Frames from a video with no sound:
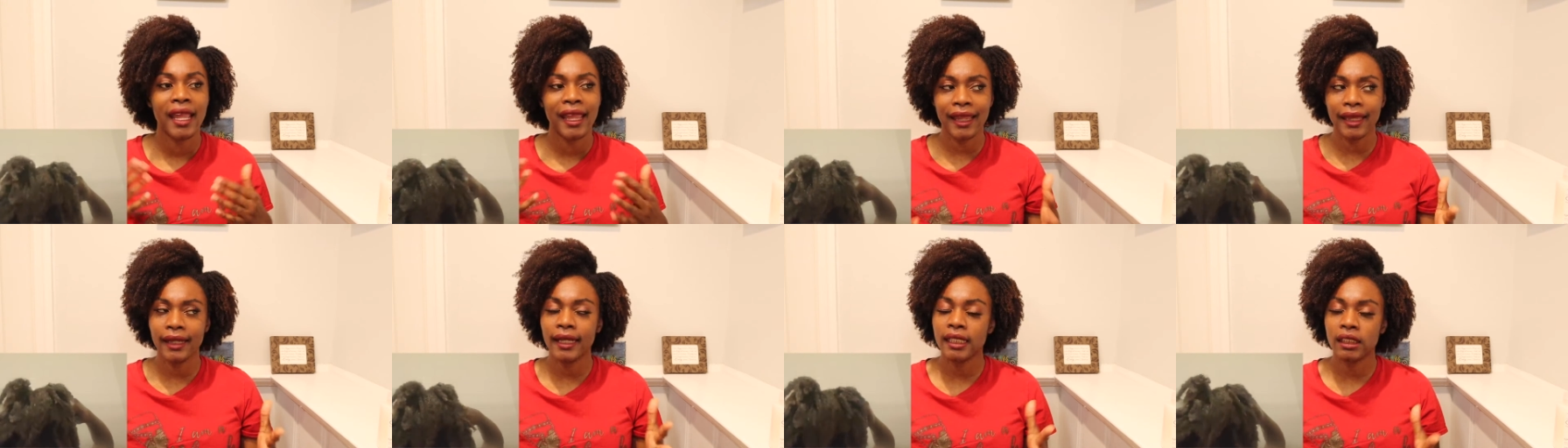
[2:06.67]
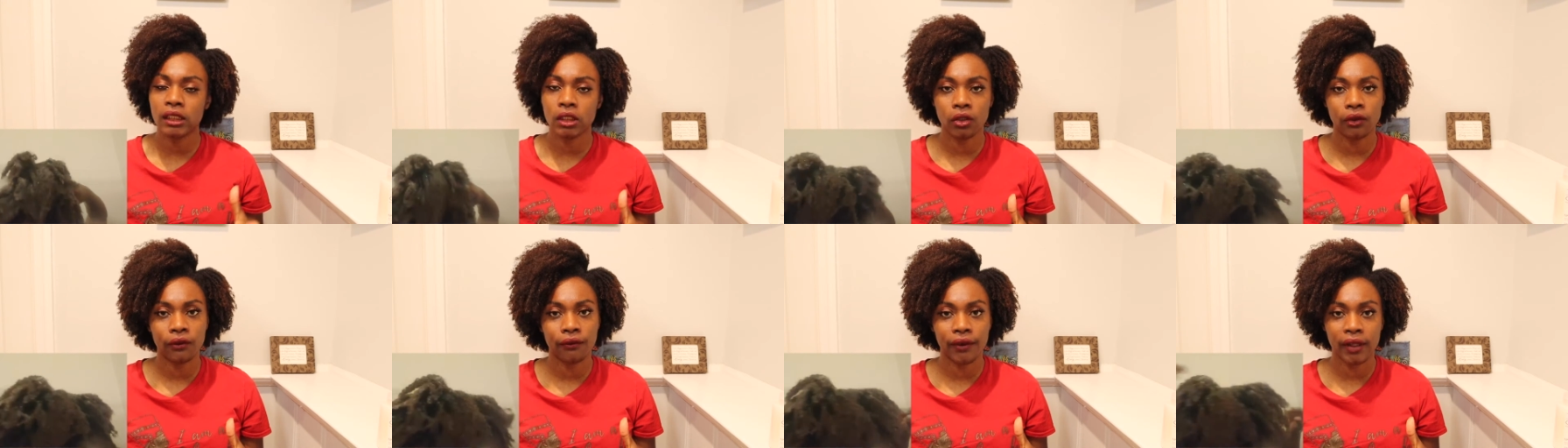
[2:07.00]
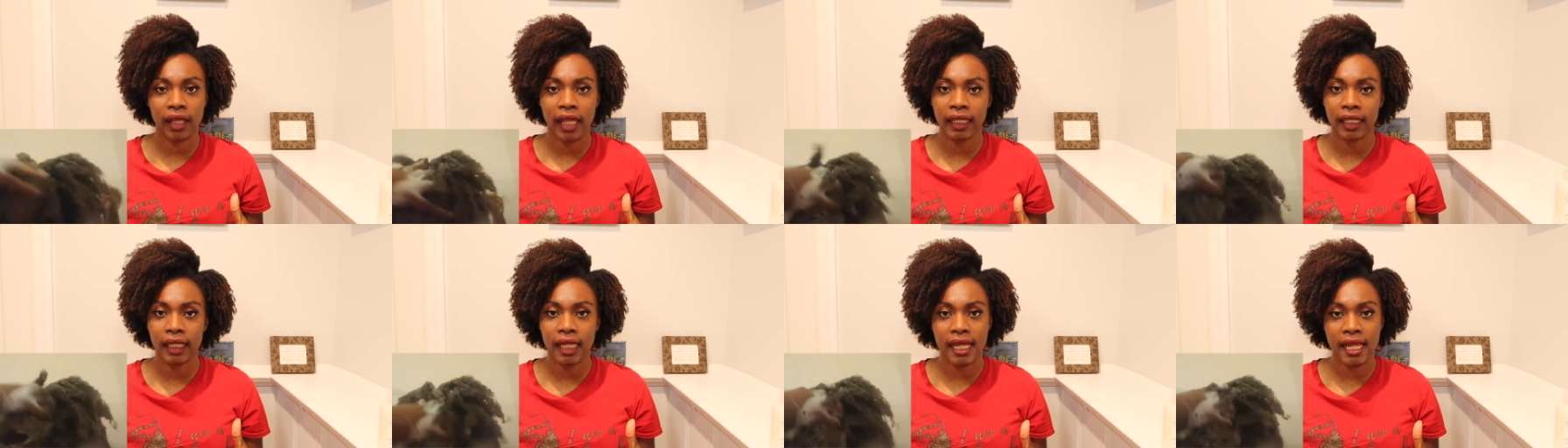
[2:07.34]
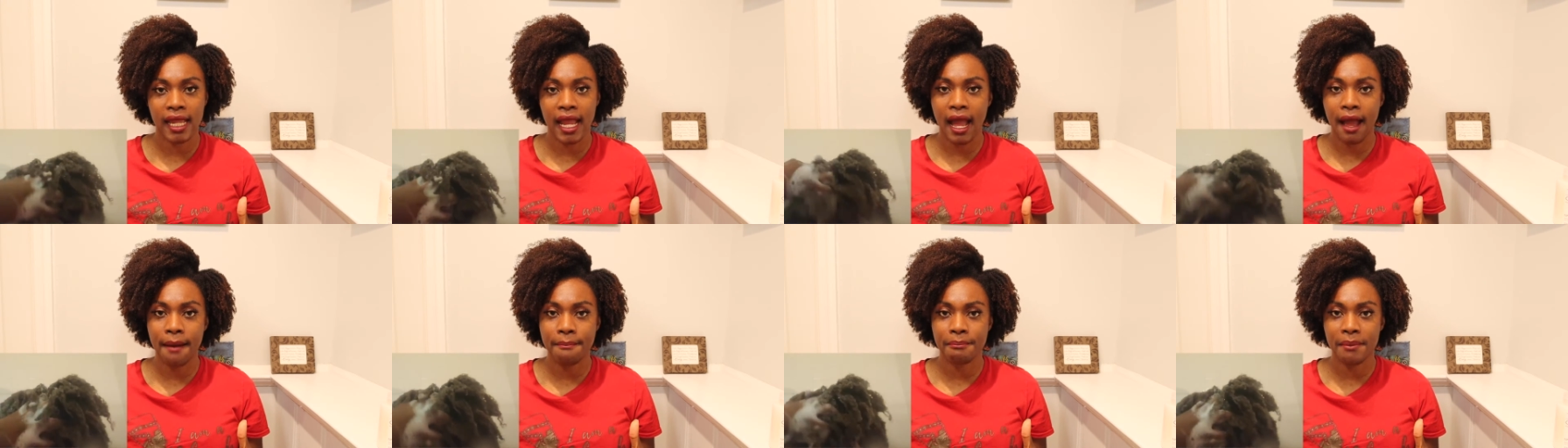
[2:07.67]
And I still feel like it
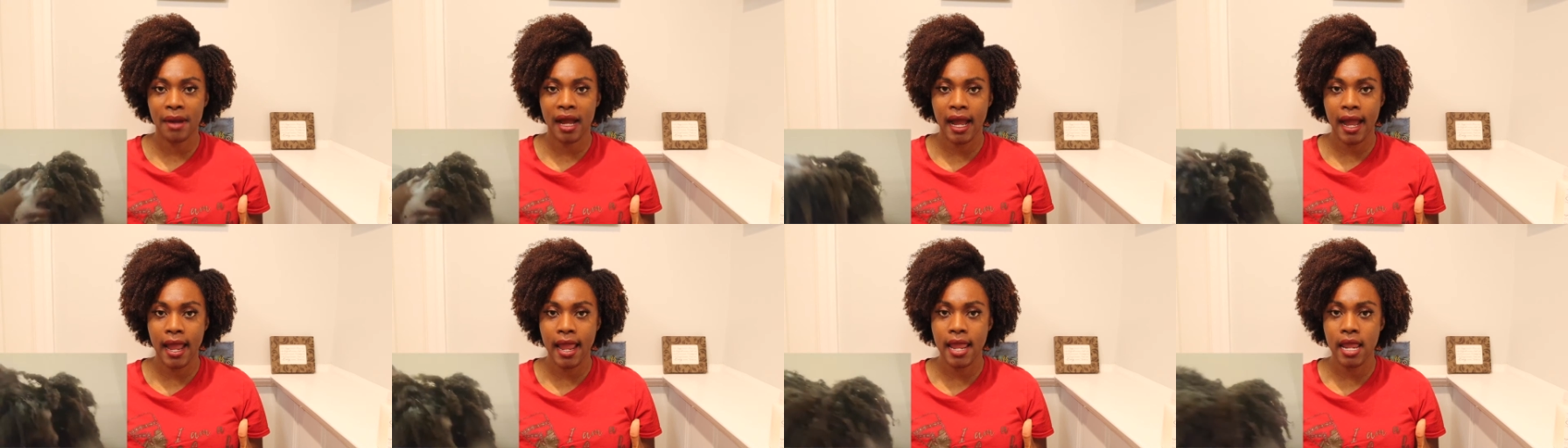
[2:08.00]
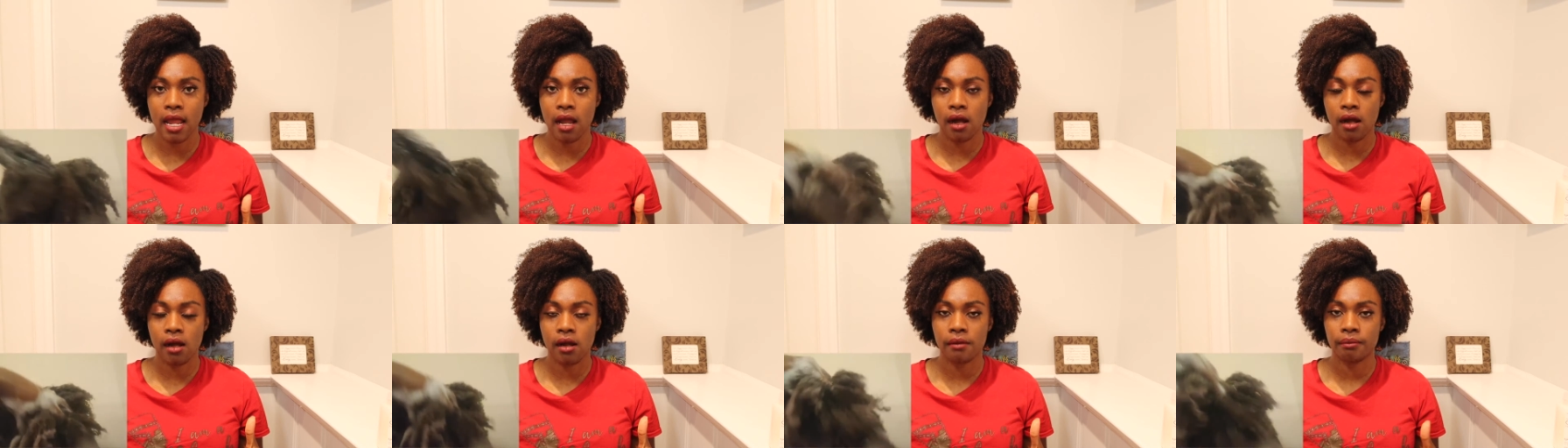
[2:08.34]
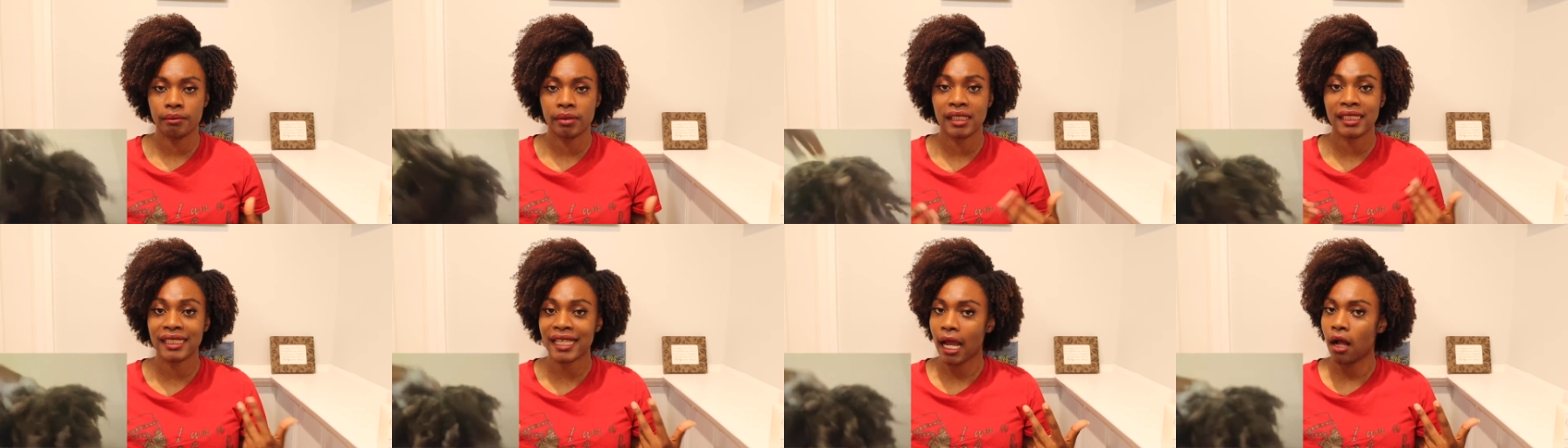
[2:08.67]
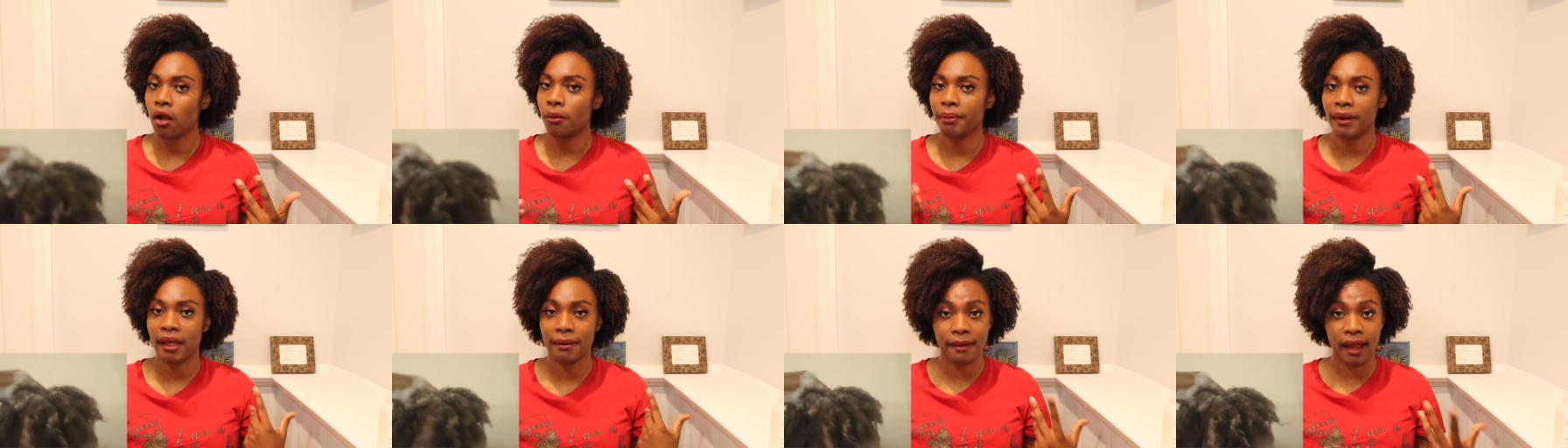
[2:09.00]
got my um,
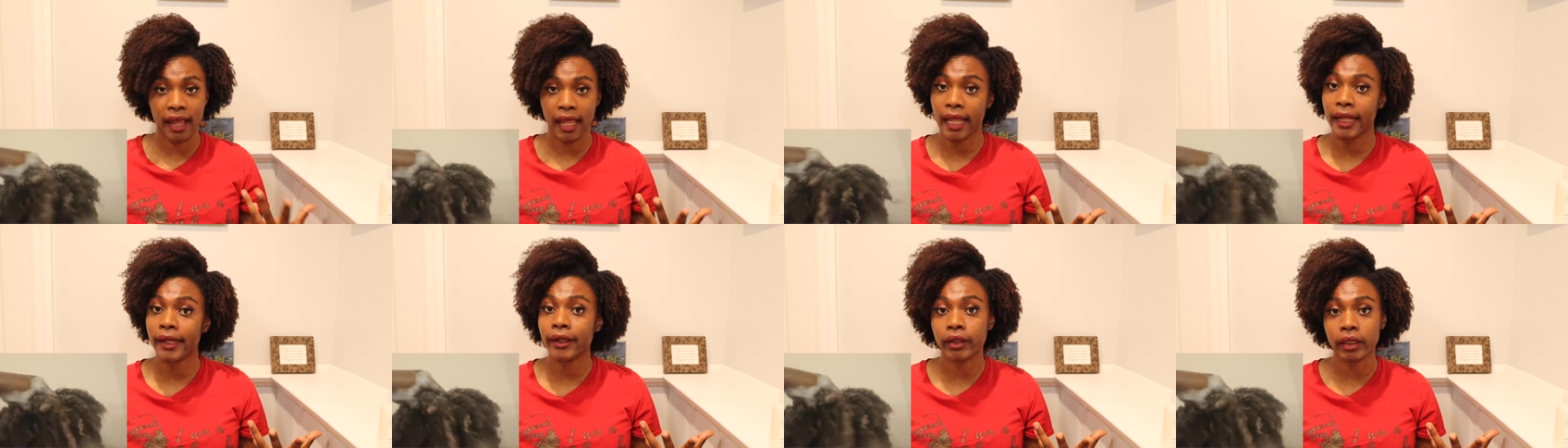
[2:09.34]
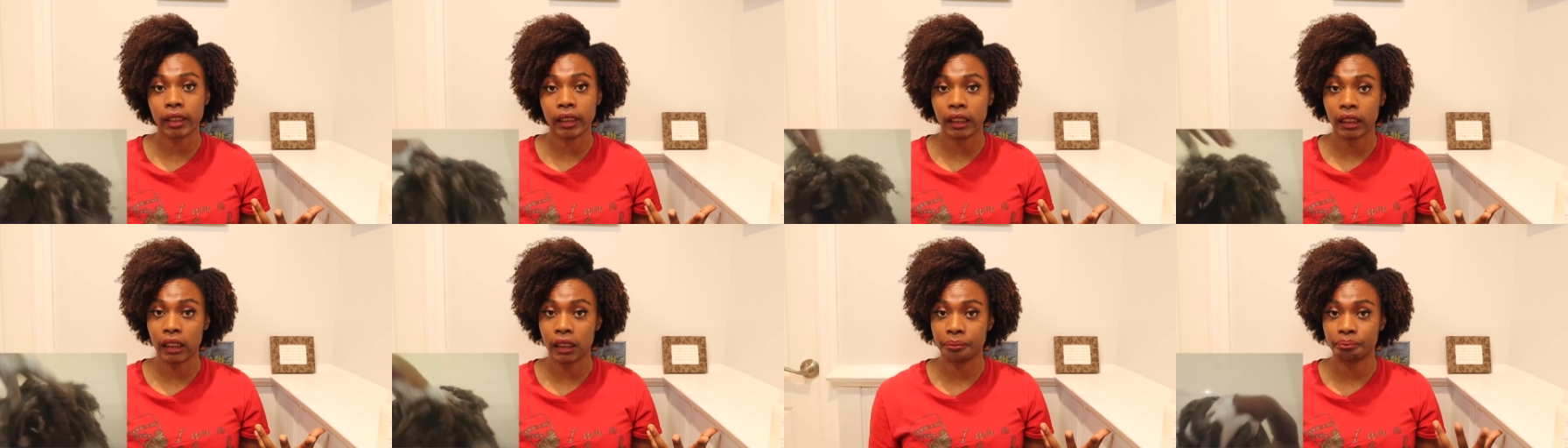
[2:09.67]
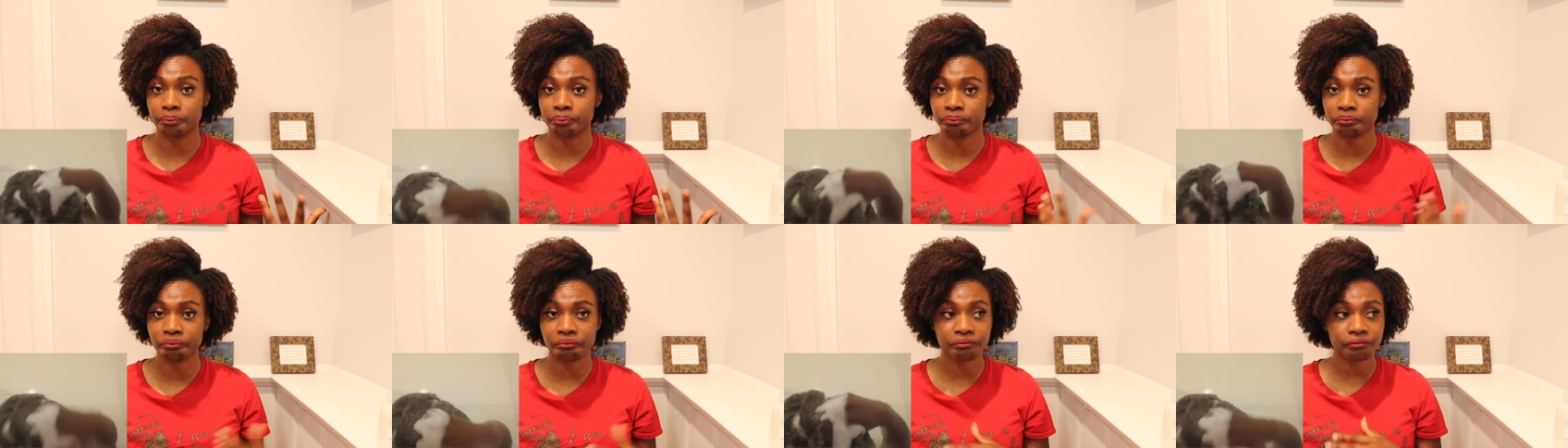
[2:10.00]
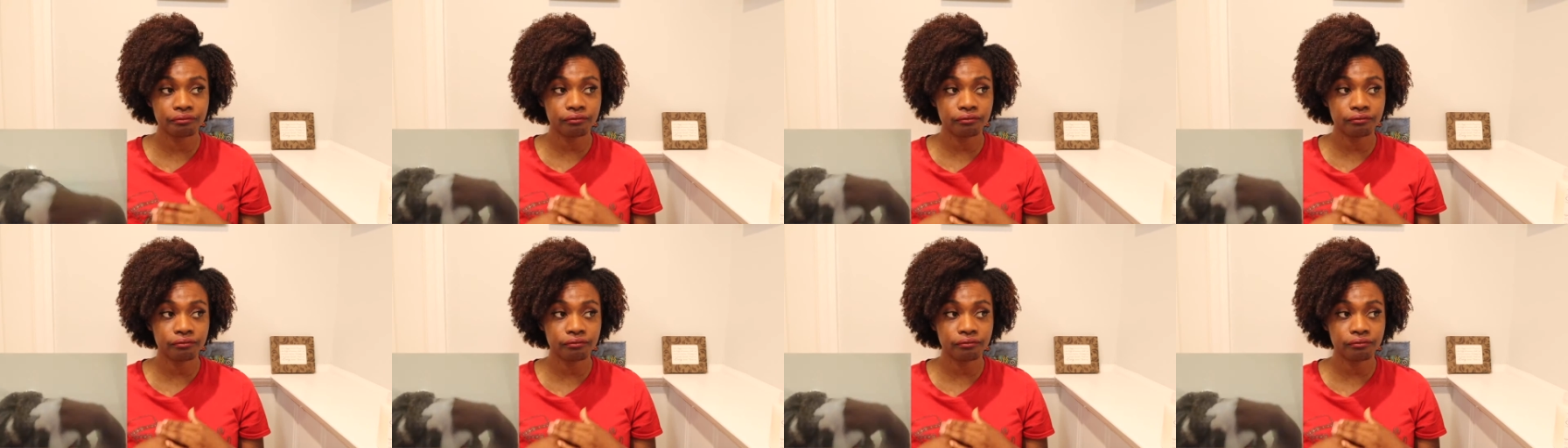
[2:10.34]
scalp and my hair clean.